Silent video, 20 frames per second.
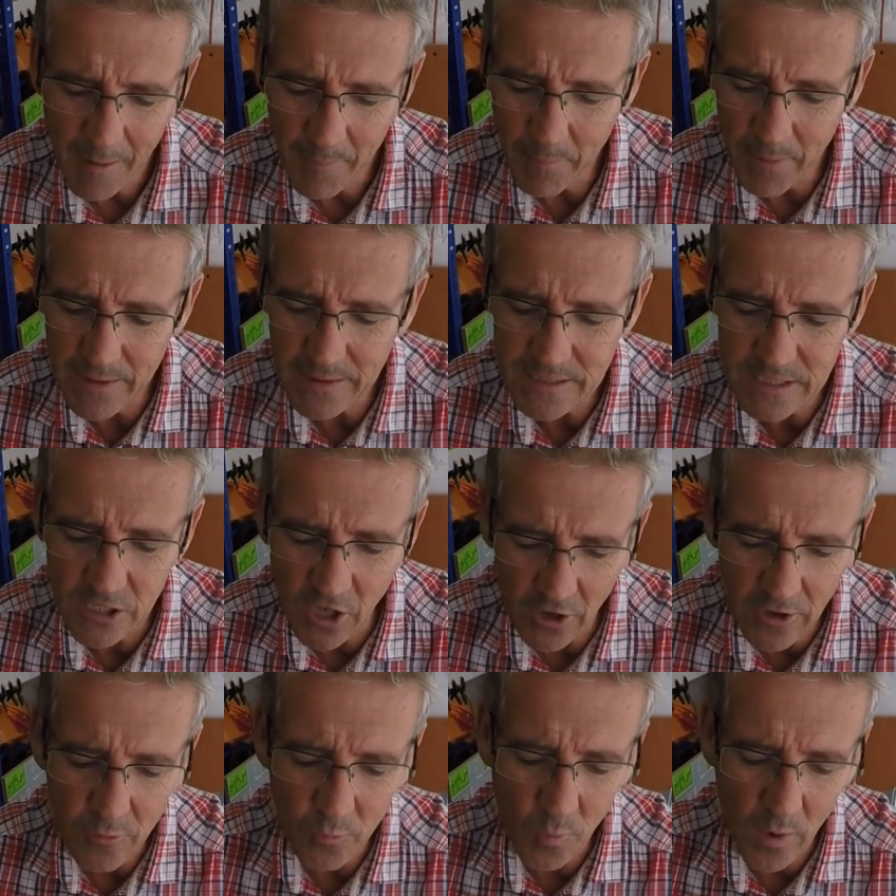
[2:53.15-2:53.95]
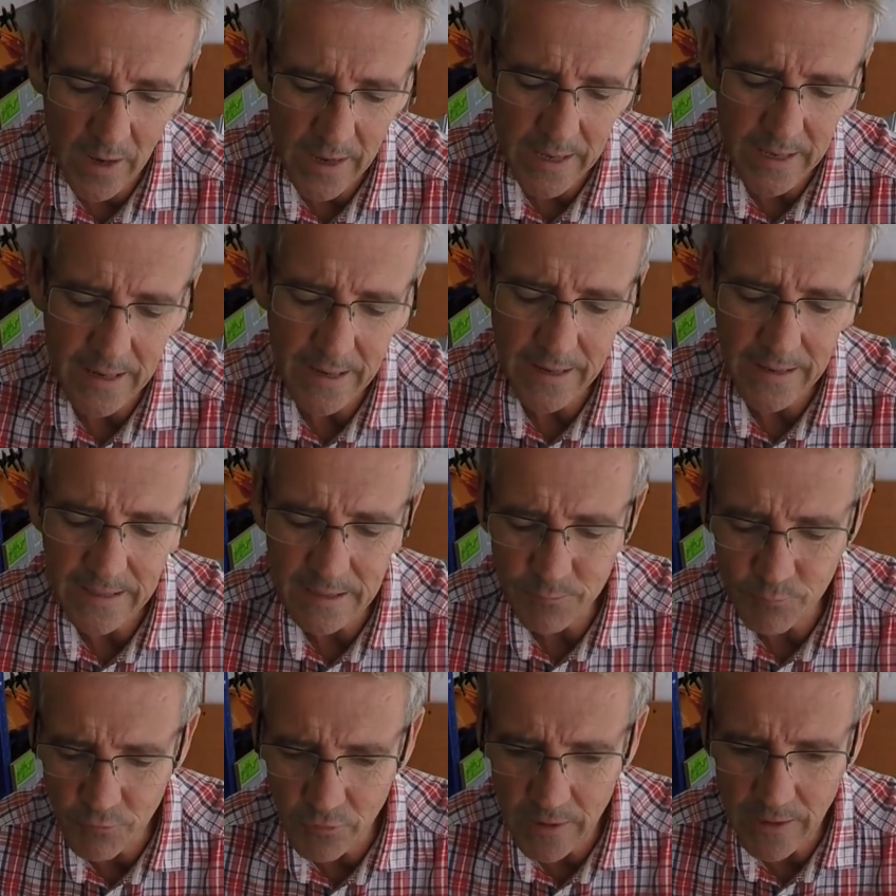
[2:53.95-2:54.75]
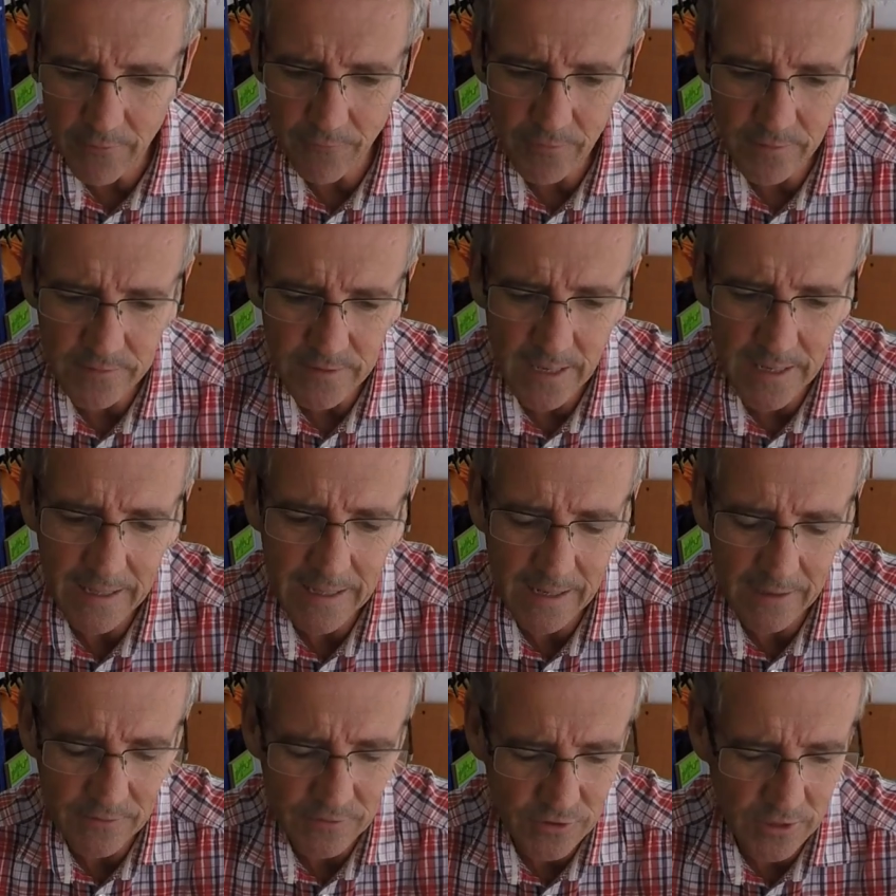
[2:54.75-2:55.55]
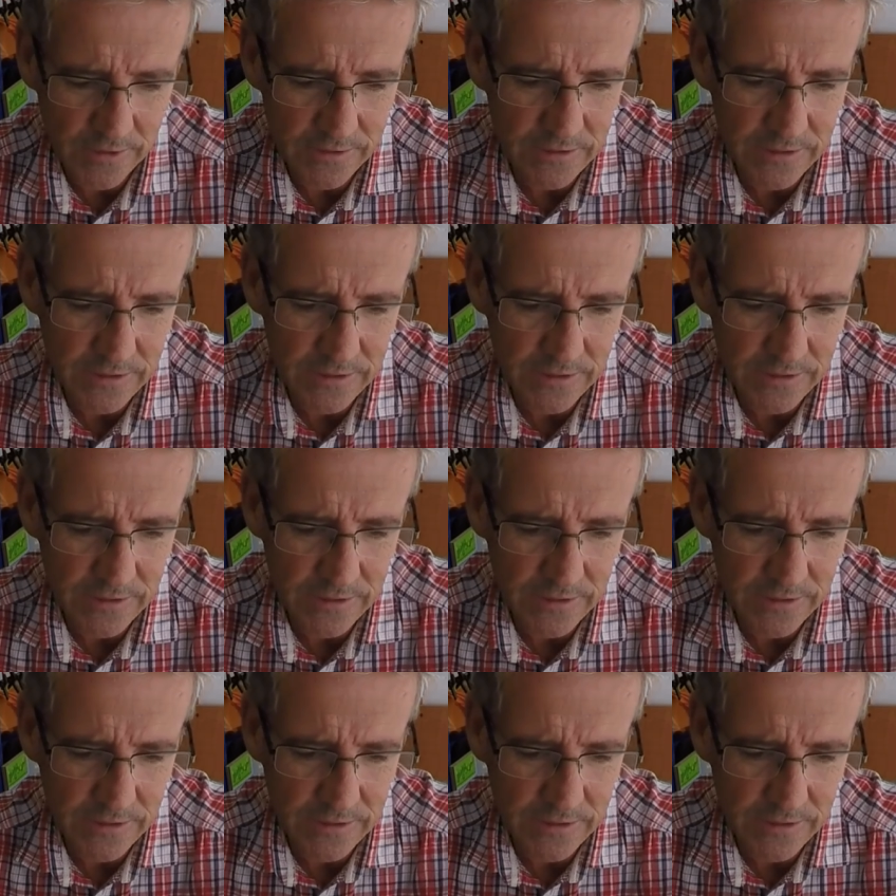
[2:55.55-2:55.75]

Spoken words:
But it's lightweight and it's brilliant for taking outside